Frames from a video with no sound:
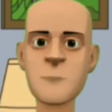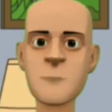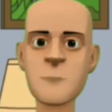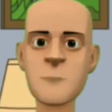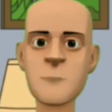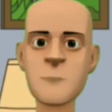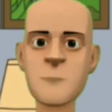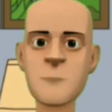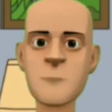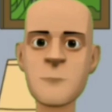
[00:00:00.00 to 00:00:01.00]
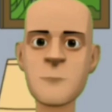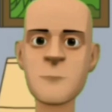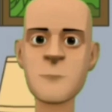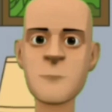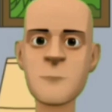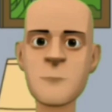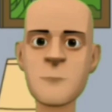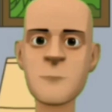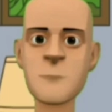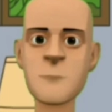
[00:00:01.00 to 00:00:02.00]

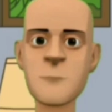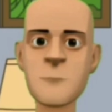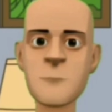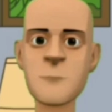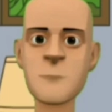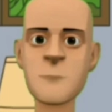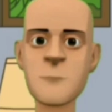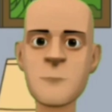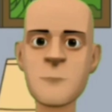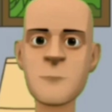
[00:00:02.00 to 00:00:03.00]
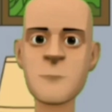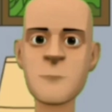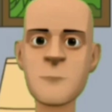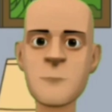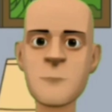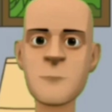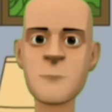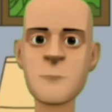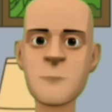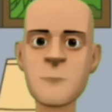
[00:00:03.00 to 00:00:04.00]

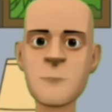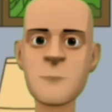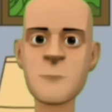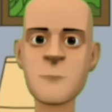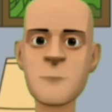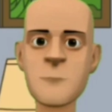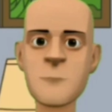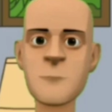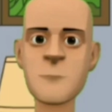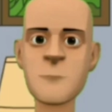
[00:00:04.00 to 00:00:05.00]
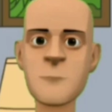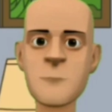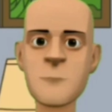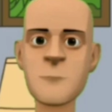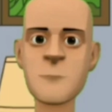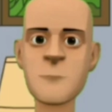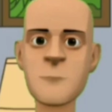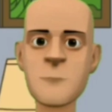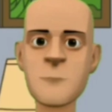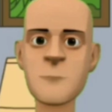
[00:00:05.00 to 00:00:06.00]

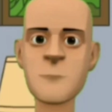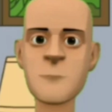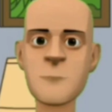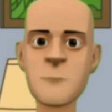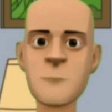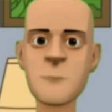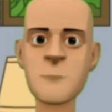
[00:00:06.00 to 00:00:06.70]
The person shown says nothing.